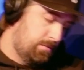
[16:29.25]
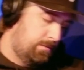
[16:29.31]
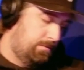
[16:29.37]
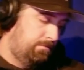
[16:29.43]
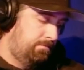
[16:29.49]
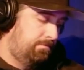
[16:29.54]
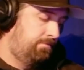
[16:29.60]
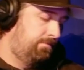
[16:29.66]

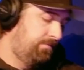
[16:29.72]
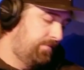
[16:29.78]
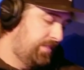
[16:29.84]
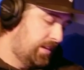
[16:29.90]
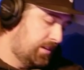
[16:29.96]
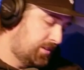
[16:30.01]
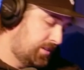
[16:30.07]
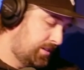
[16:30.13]

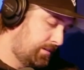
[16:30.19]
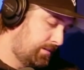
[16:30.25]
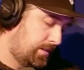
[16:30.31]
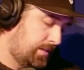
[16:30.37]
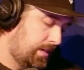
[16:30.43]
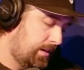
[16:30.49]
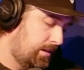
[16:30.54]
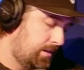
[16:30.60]
Nelson,
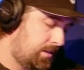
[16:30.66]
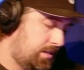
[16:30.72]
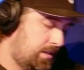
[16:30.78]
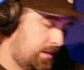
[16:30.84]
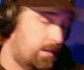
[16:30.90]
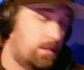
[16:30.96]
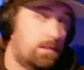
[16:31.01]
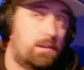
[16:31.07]
tell us
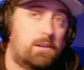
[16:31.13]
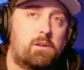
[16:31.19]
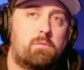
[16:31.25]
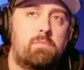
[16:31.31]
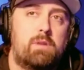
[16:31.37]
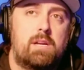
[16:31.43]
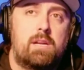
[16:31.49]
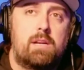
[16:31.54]
a little
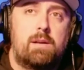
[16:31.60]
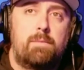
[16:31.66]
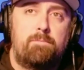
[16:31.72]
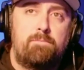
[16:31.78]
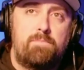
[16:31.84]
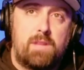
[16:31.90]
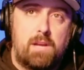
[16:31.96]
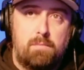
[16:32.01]
bit
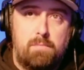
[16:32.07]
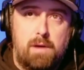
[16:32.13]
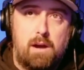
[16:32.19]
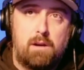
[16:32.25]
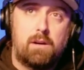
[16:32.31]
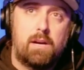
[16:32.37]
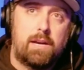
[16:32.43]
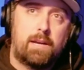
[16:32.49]

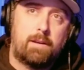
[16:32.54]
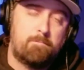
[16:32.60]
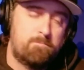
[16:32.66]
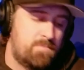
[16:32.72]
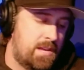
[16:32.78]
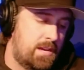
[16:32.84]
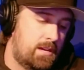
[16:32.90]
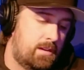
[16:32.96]
about, like,
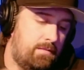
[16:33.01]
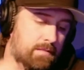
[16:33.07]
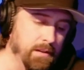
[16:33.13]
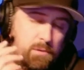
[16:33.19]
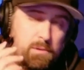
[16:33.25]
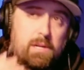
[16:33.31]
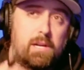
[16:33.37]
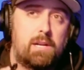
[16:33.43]
if
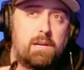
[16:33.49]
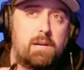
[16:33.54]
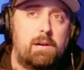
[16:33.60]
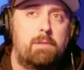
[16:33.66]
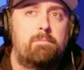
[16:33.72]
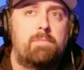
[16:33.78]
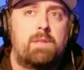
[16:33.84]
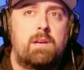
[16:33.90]
you were going to
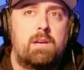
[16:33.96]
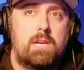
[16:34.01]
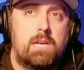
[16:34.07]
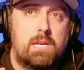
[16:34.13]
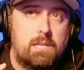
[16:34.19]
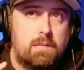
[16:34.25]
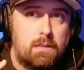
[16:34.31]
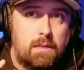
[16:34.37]

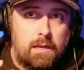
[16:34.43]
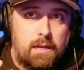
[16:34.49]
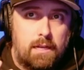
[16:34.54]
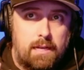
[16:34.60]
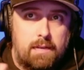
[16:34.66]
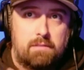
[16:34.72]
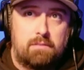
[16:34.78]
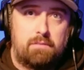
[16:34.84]

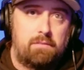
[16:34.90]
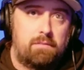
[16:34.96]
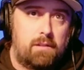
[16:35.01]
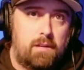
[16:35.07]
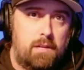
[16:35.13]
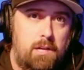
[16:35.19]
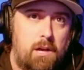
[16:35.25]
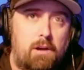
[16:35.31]
give
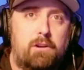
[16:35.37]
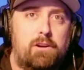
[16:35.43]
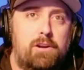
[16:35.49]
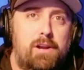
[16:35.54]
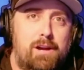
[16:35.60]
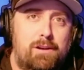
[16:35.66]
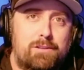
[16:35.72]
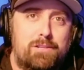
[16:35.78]
younger
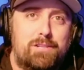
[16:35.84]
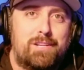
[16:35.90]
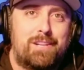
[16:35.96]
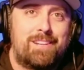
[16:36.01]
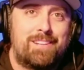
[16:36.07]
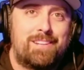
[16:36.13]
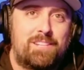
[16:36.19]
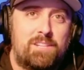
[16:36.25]

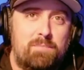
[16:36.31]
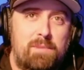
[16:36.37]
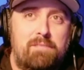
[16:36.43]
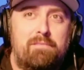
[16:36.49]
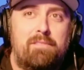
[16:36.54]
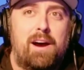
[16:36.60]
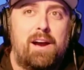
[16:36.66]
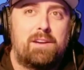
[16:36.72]
Nelson some
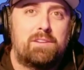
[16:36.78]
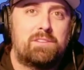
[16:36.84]
advice,